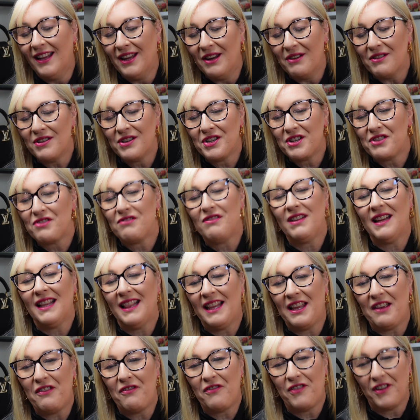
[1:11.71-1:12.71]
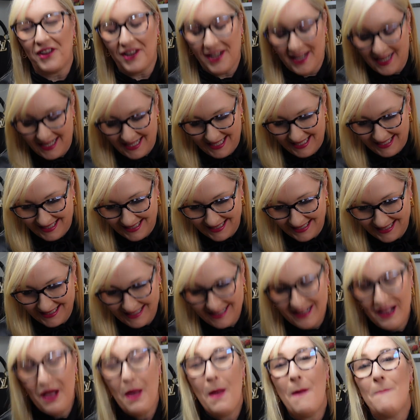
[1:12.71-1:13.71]
It was really funny,
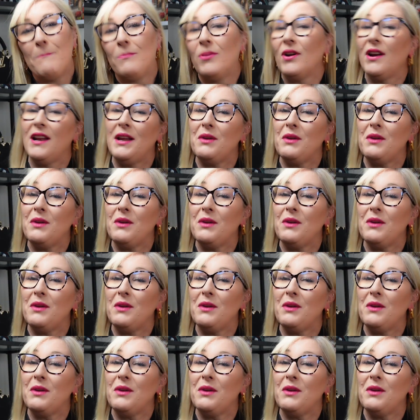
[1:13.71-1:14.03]
but